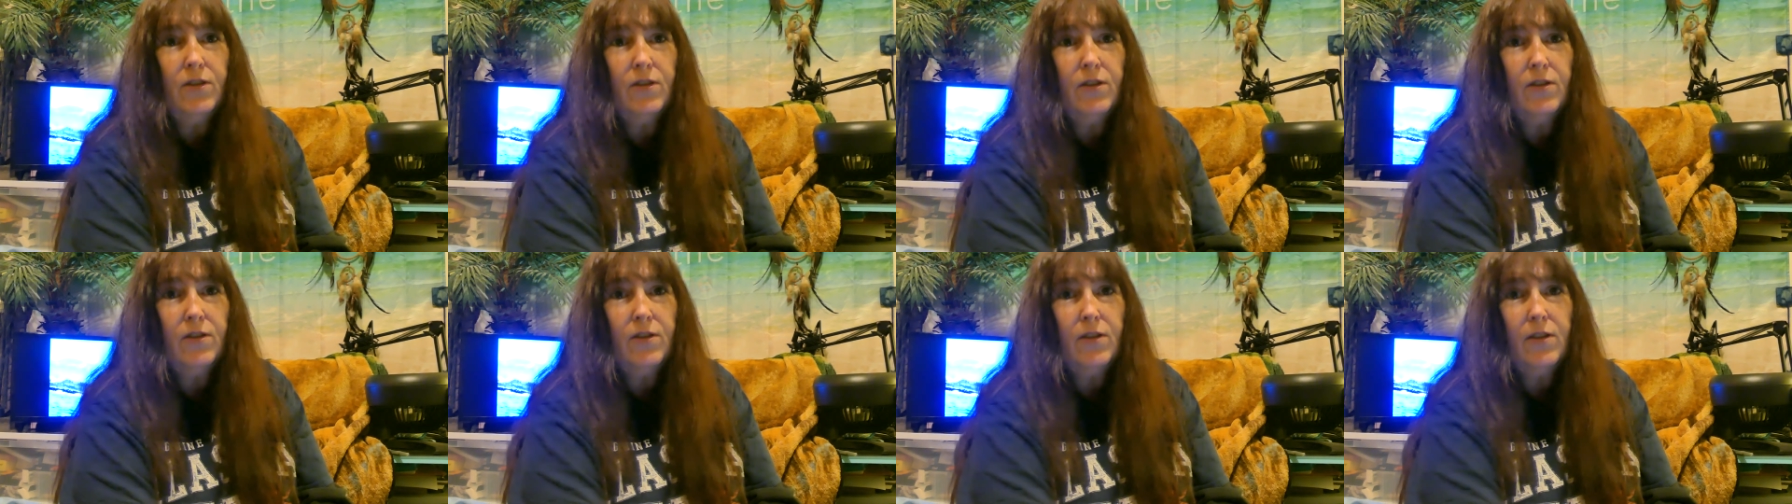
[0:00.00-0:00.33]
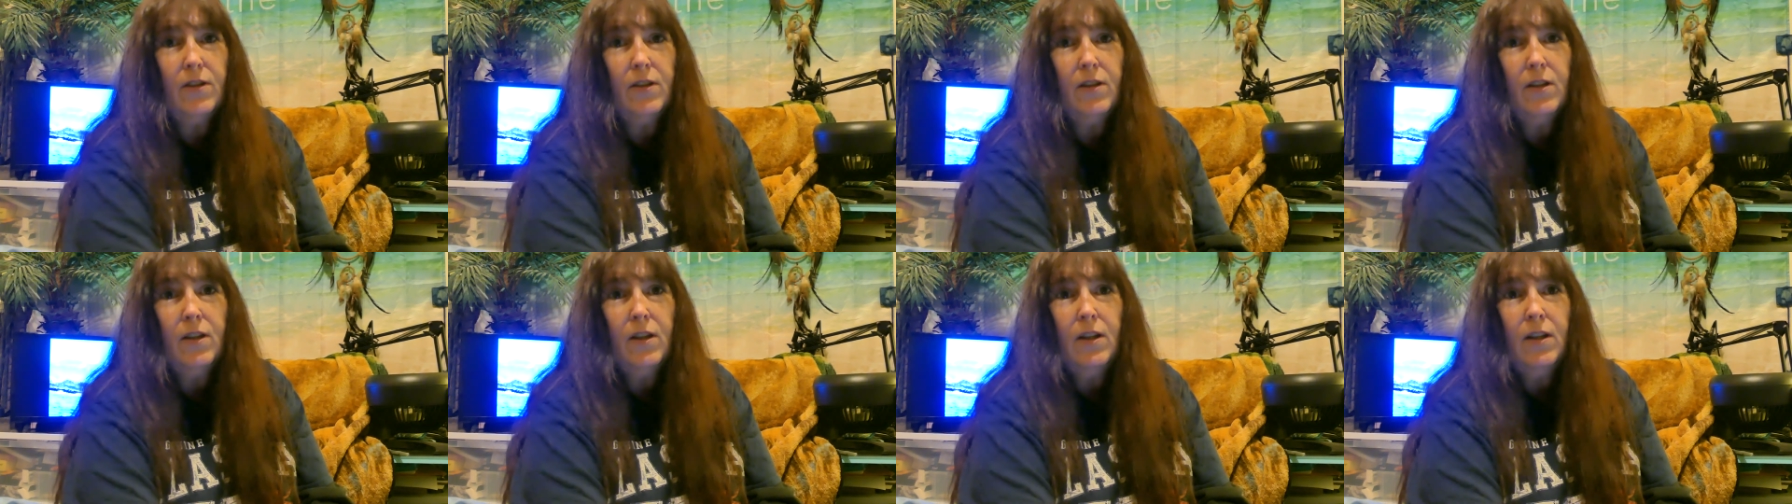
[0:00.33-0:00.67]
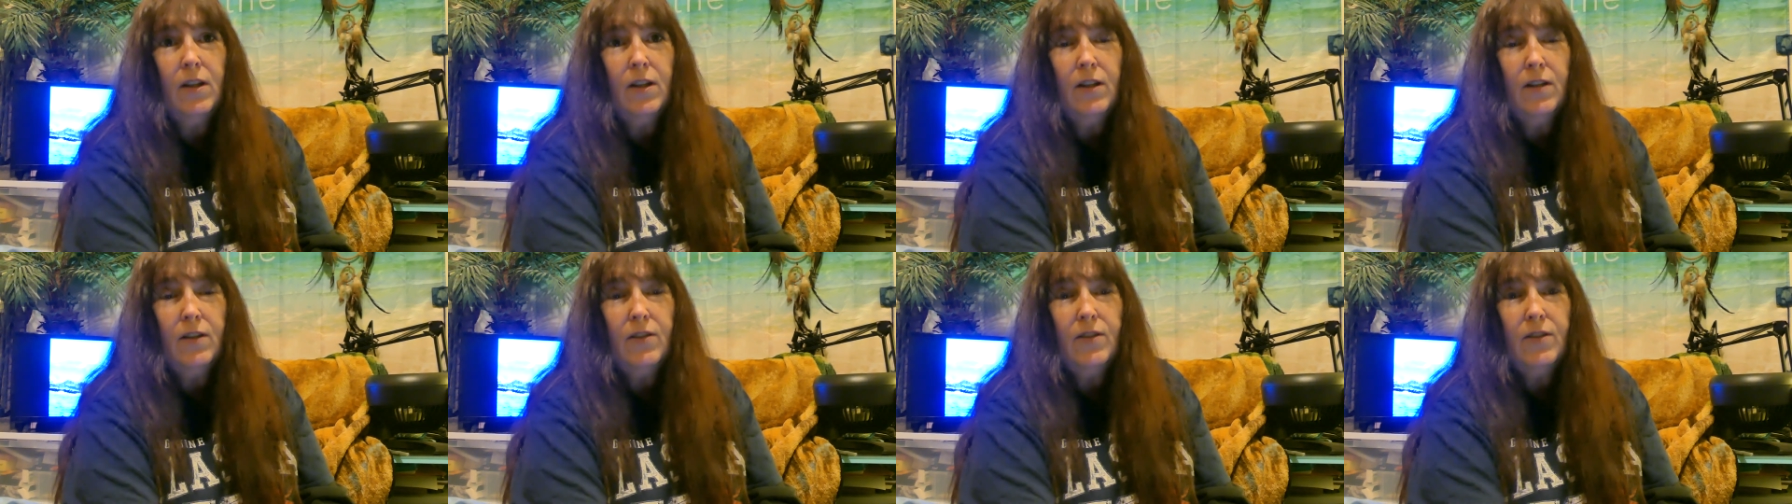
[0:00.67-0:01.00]
There's a
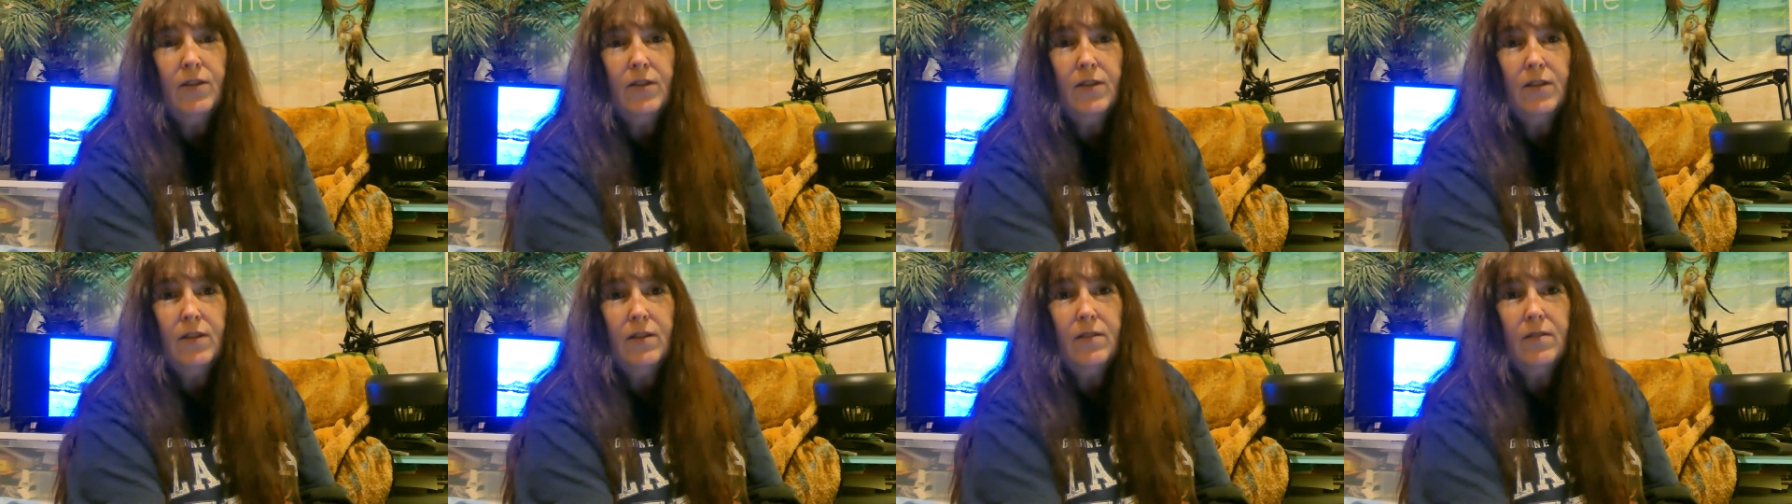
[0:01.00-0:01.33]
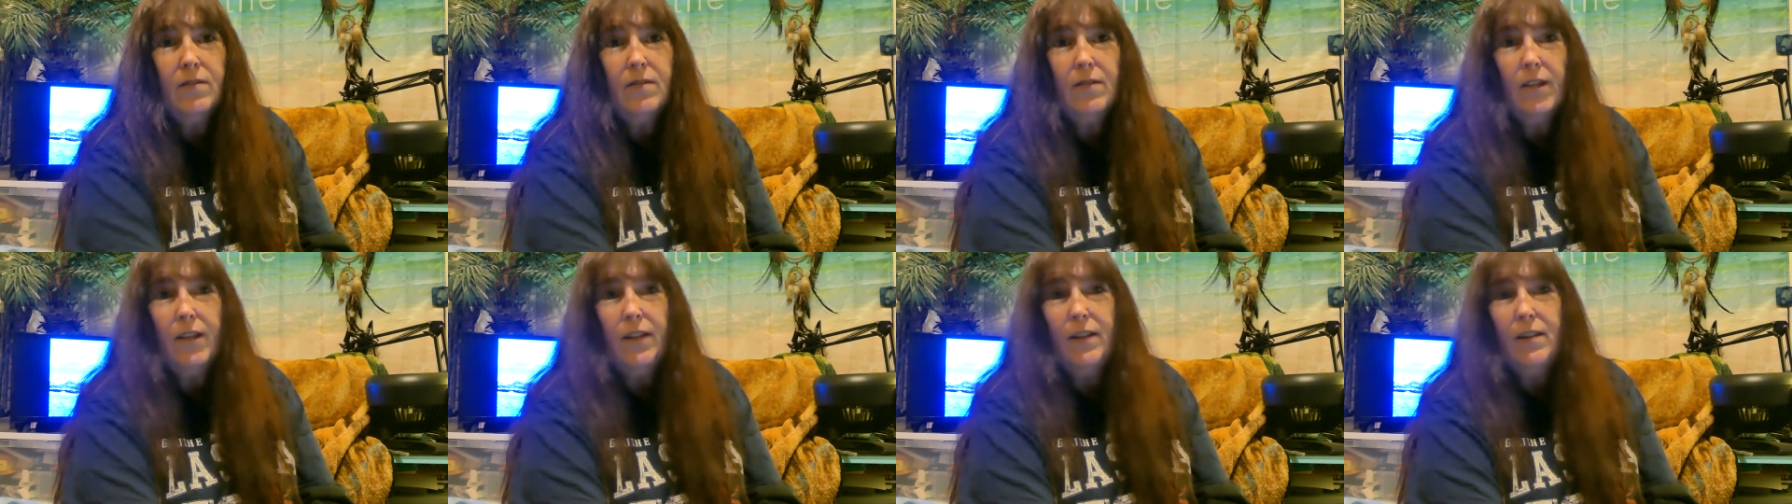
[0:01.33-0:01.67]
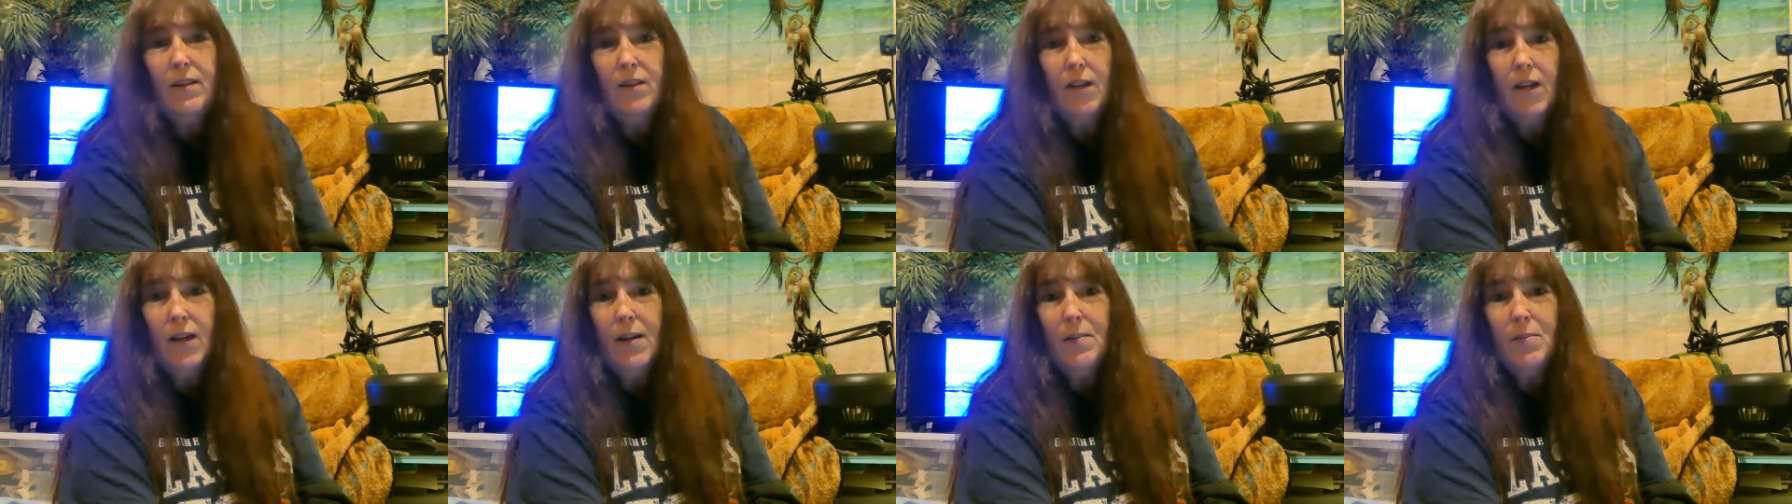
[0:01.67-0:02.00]
there's a like a
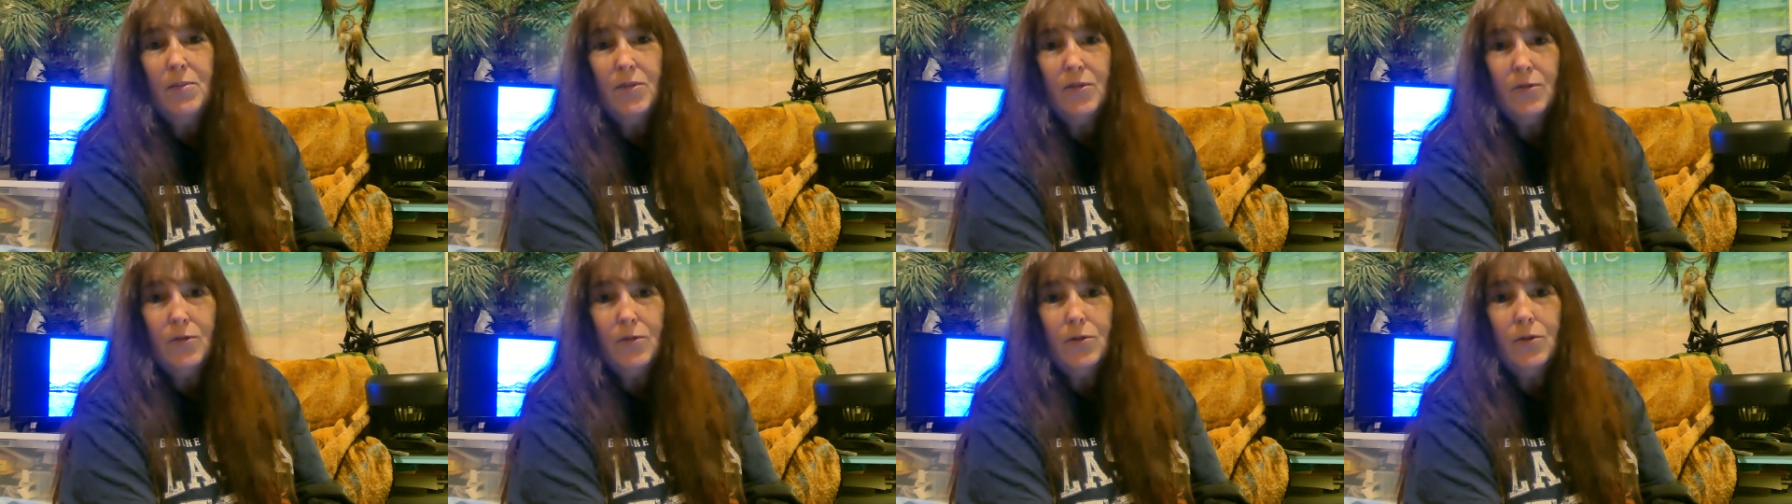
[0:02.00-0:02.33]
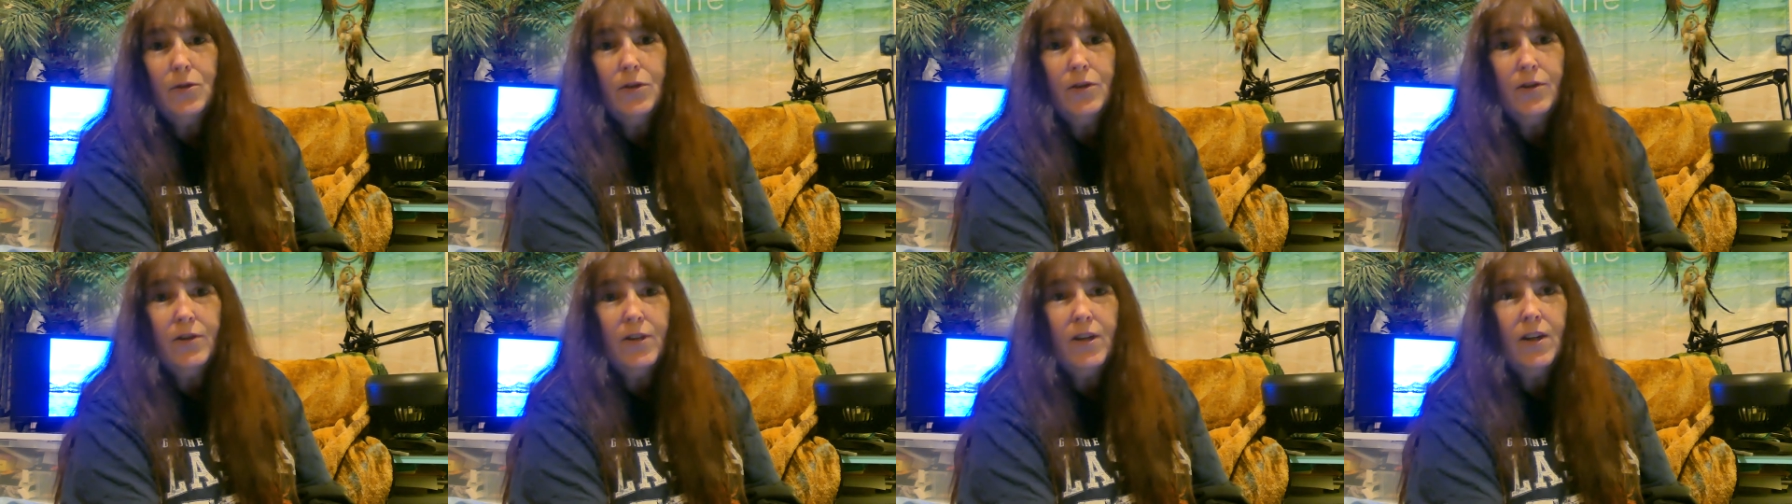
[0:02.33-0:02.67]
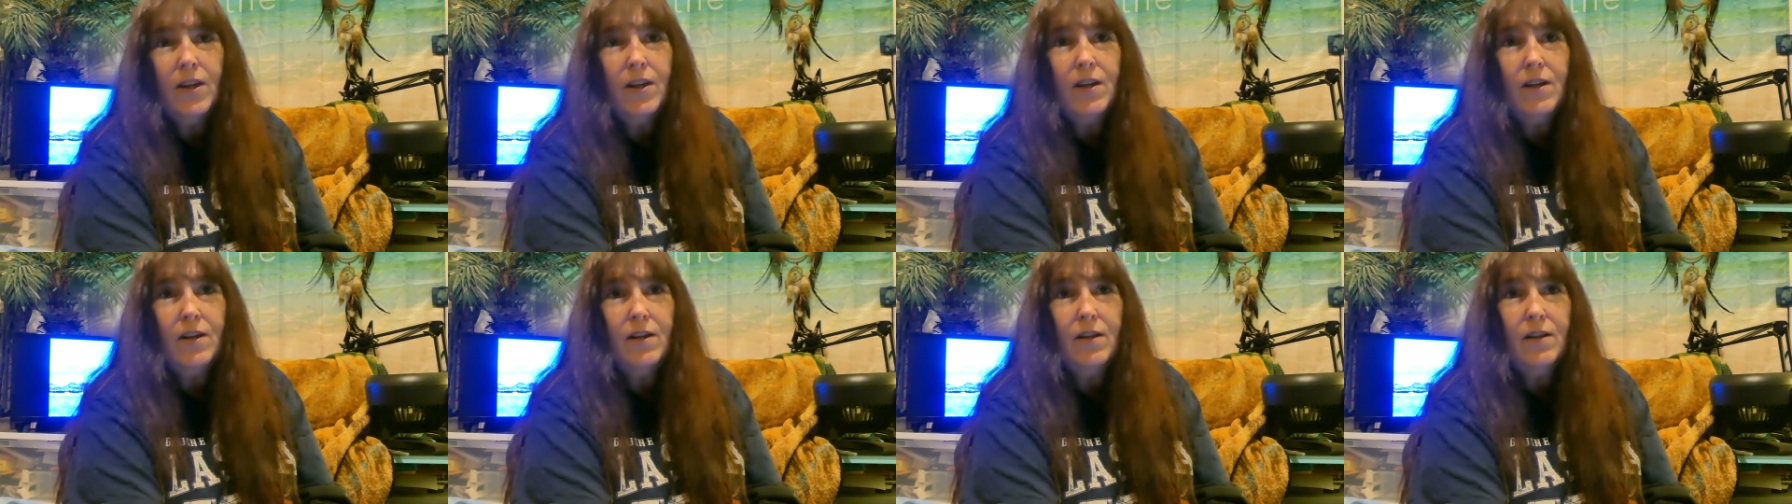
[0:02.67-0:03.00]
dime store
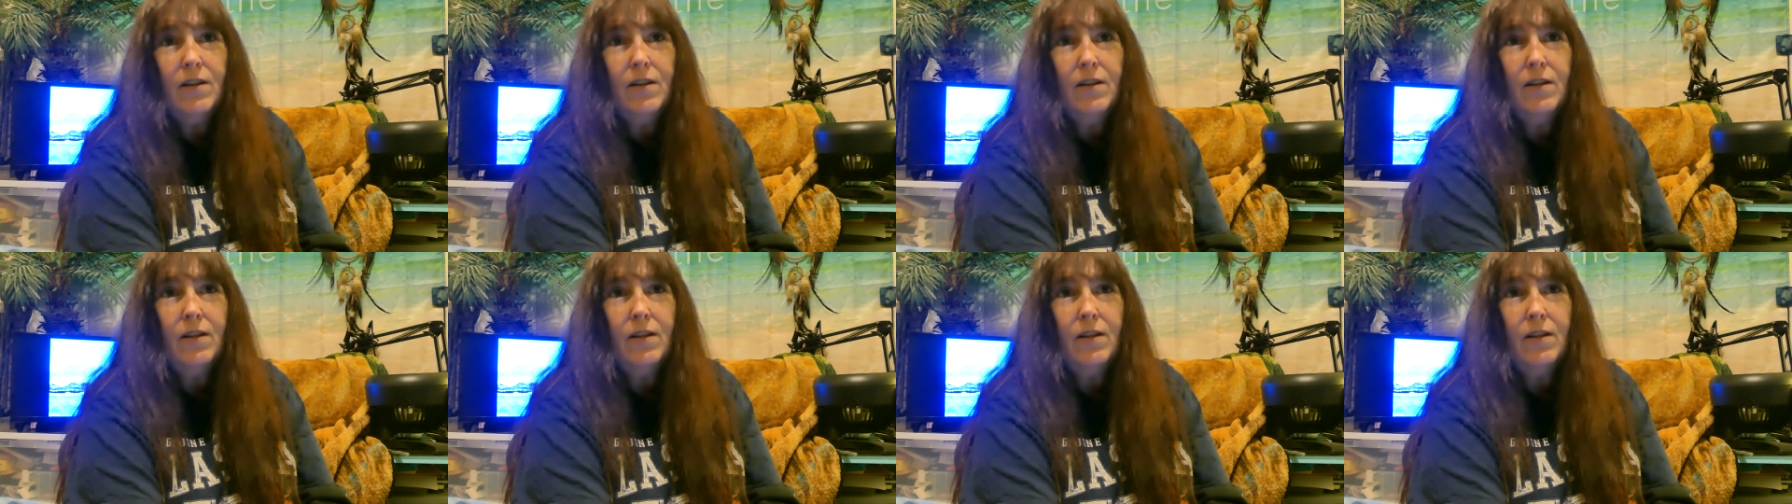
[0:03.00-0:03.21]
there.